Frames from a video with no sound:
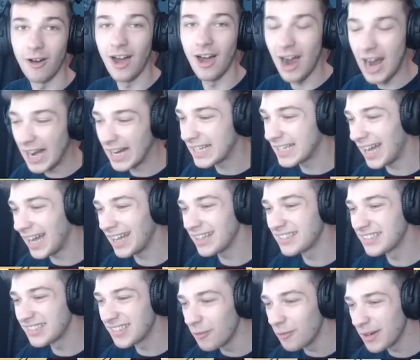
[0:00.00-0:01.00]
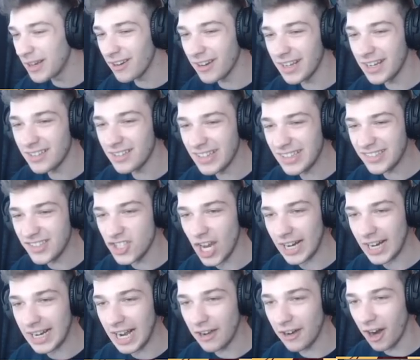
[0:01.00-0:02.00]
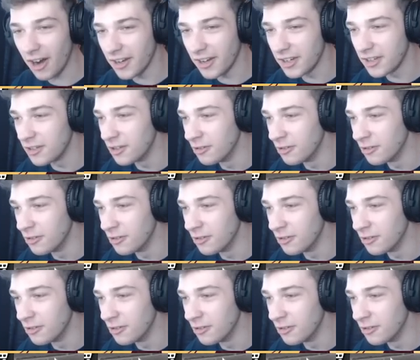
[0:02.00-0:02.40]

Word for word: All right, guys, so we are here. Let's check out our new